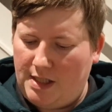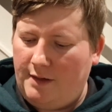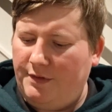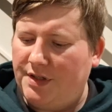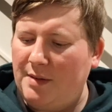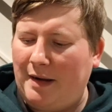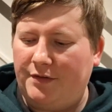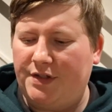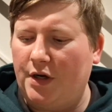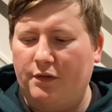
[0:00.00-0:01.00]
If you say about
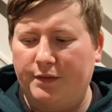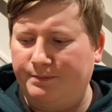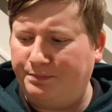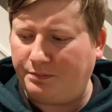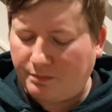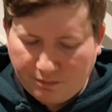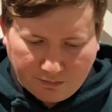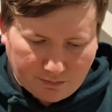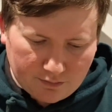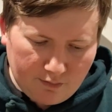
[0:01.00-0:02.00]
yourself,
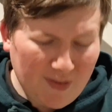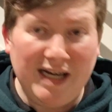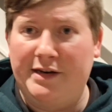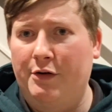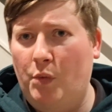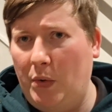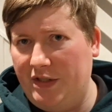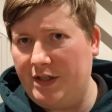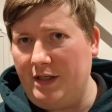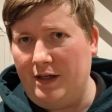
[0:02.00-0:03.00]
and you're a
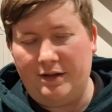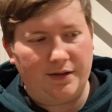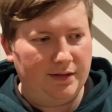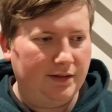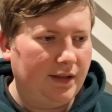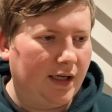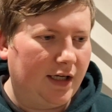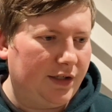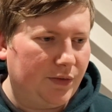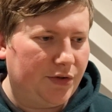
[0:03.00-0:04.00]
whiskey nut,
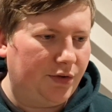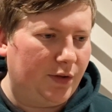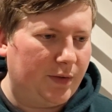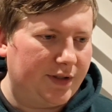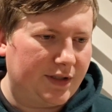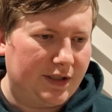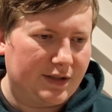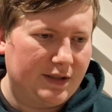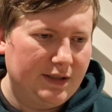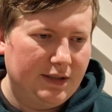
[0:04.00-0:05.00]
and you enjoy your
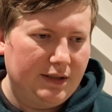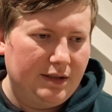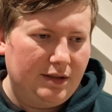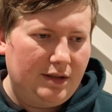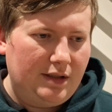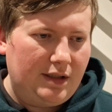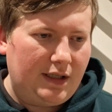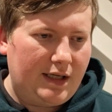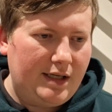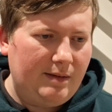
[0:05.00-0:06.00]
whiskies,
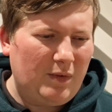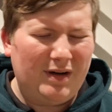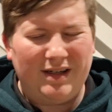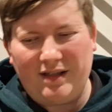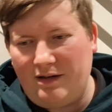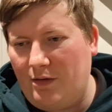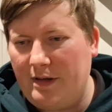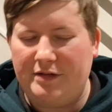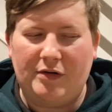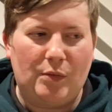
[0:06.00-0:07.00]
and I say not
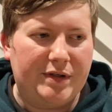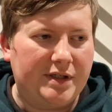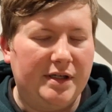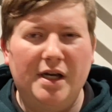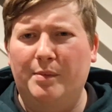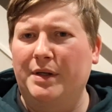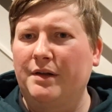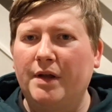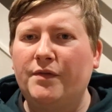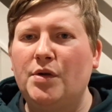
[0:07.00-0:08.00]
necessarily whiskey nut, but
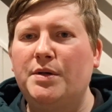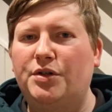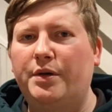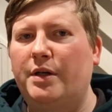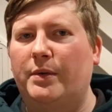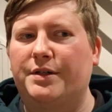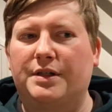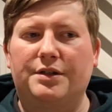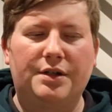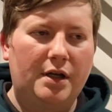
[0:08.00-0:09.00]
if you enjoy your
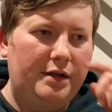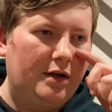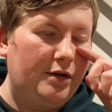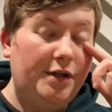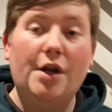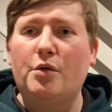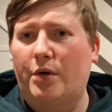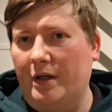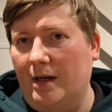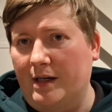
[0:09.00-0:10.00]
whiskies, you know
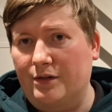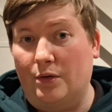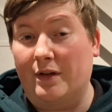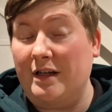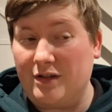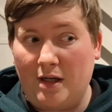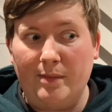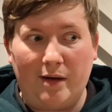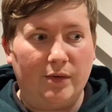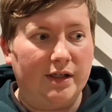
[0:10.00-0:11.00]
what you like, sort of thing. Because I'm
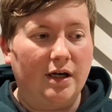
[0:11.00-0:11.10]
that way.